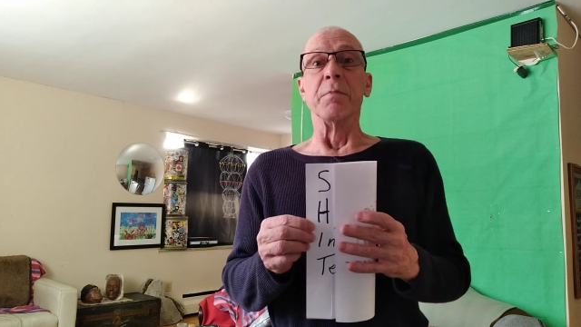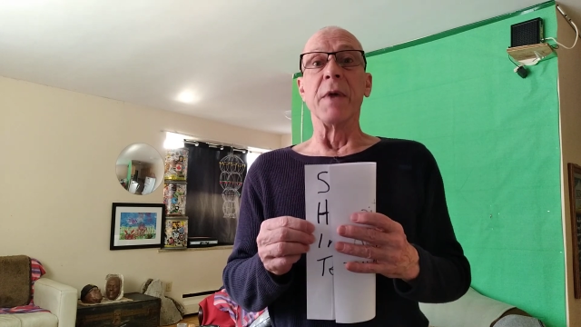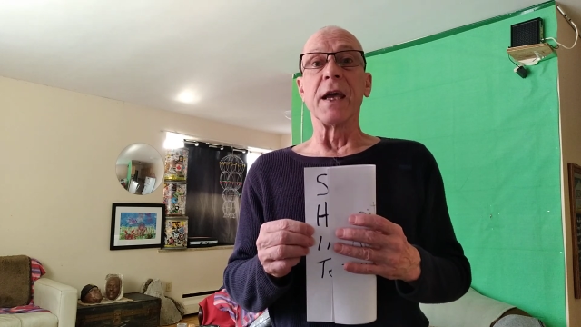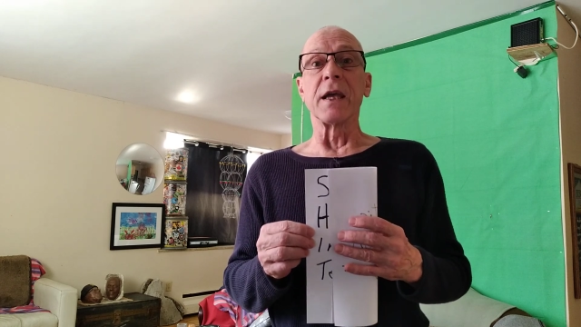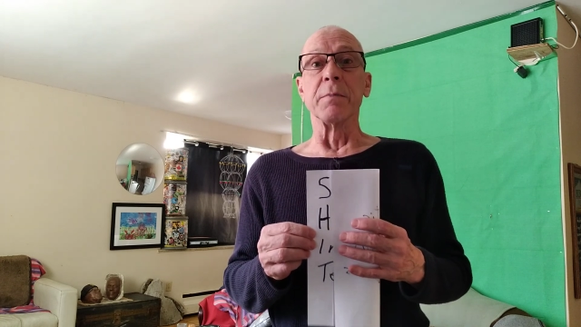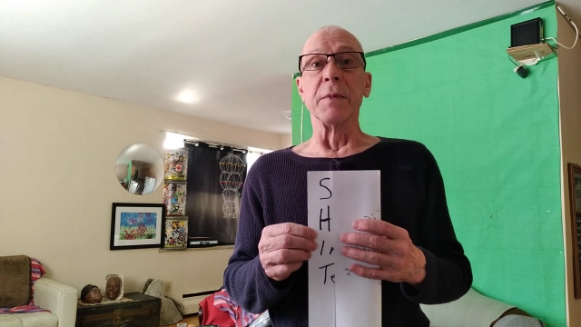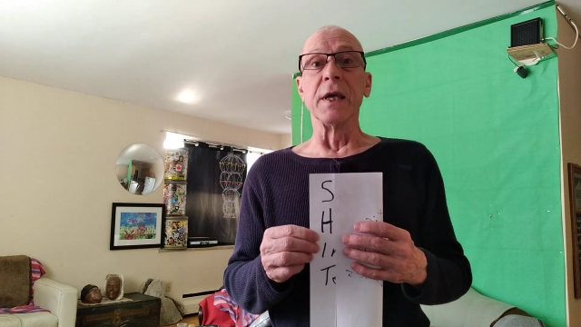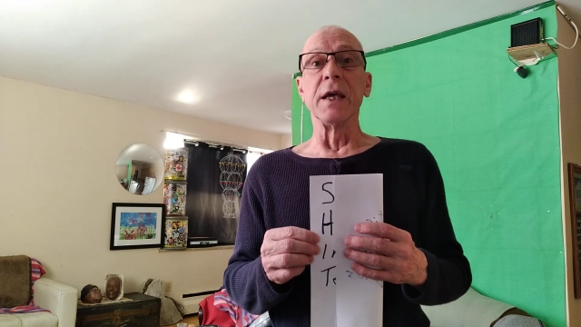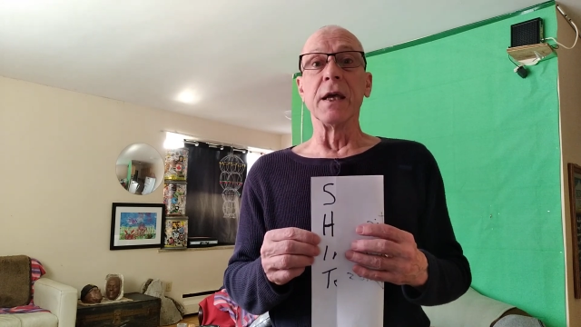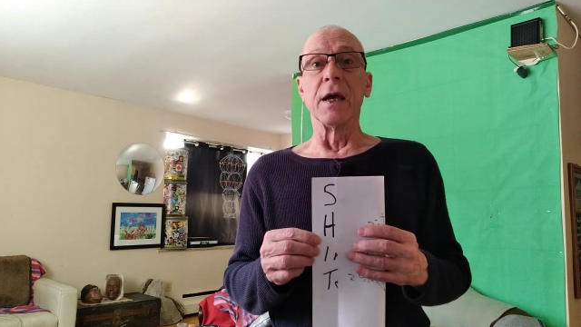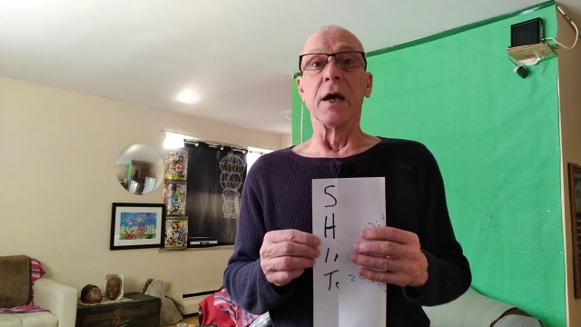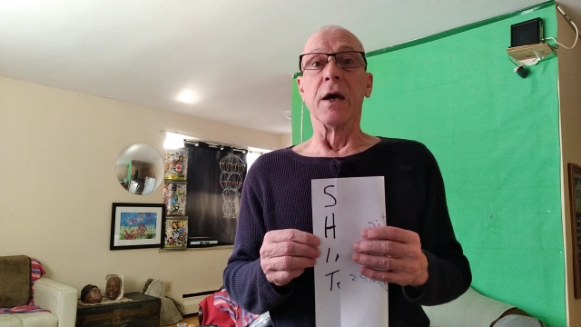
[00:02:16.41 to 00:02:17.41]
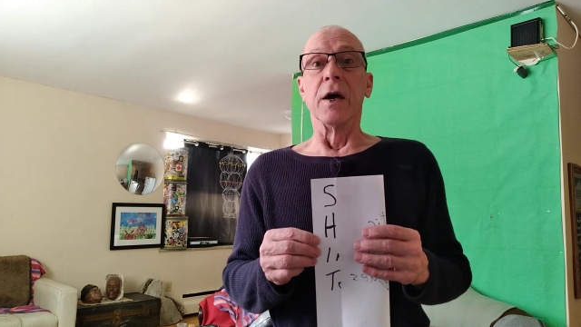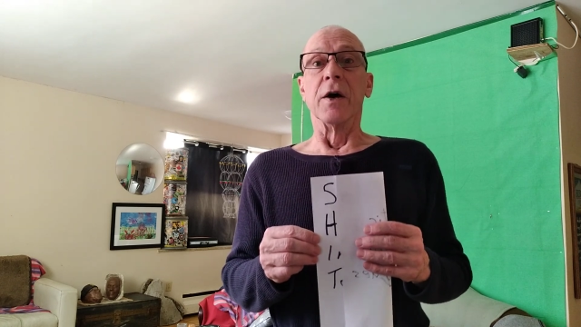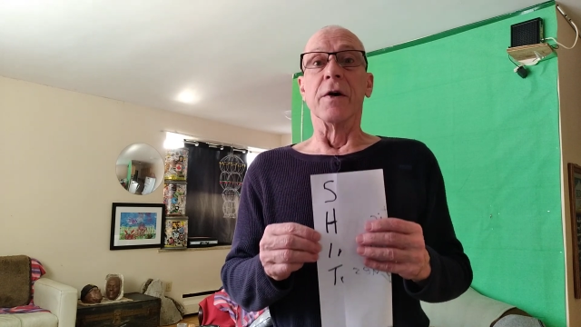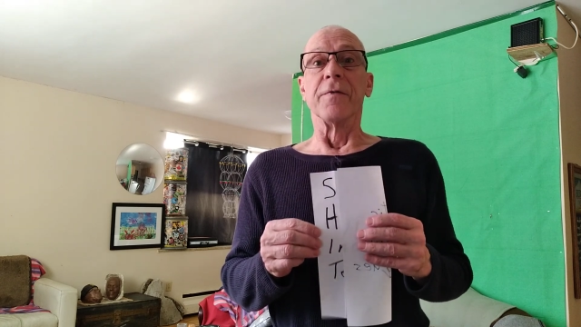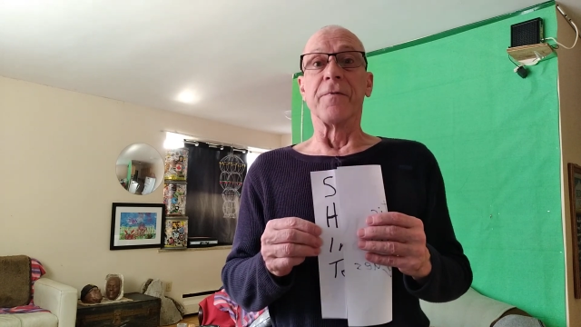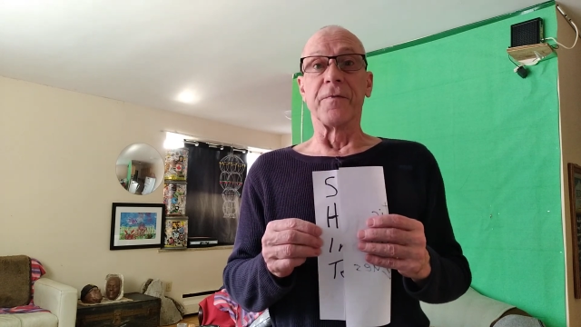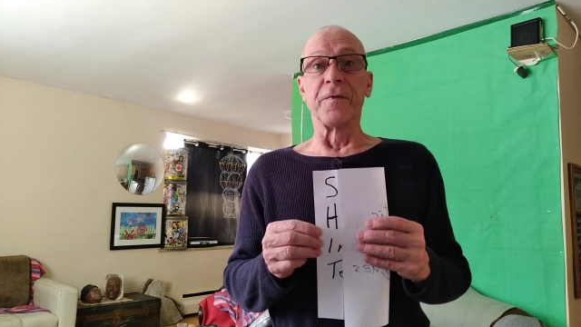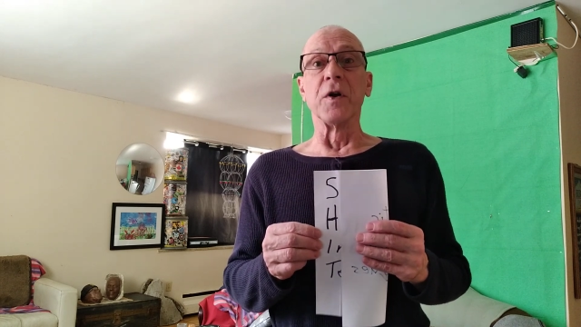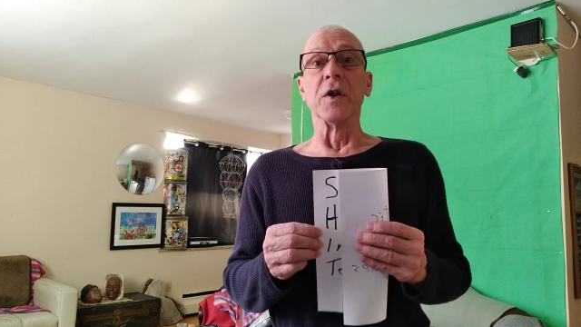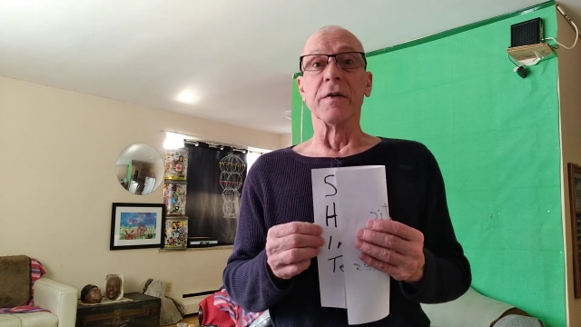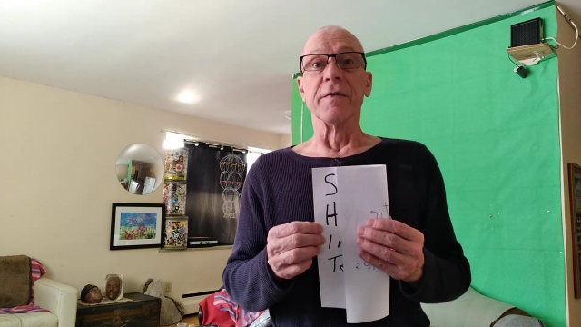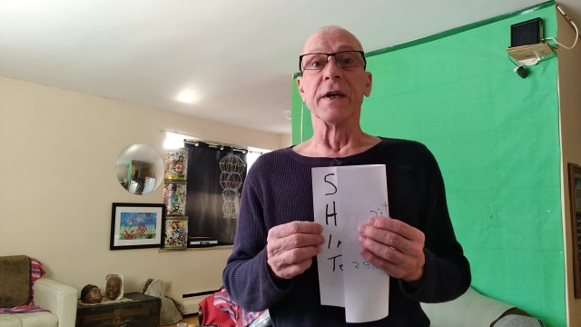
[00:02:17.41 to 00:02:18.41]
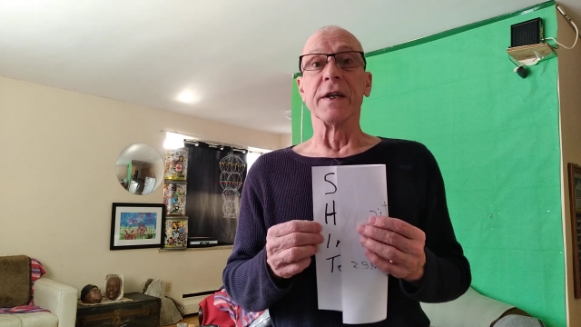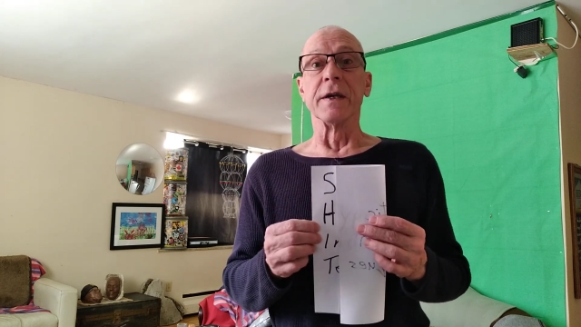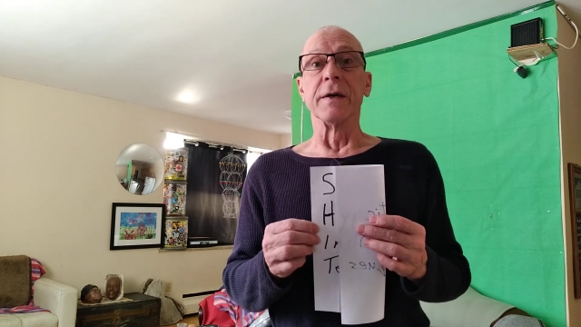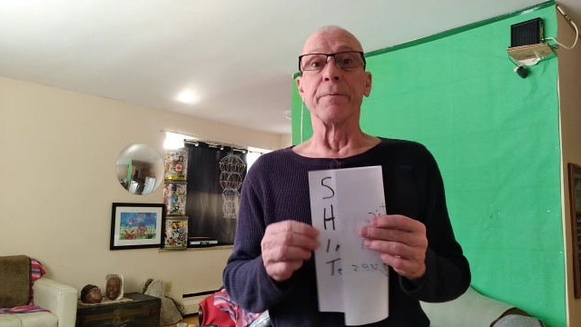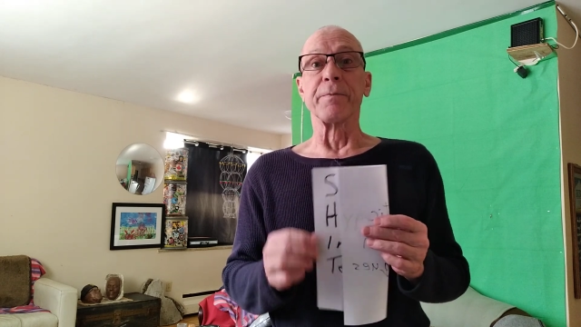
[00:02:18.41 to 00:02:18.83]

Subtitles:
make me full of it.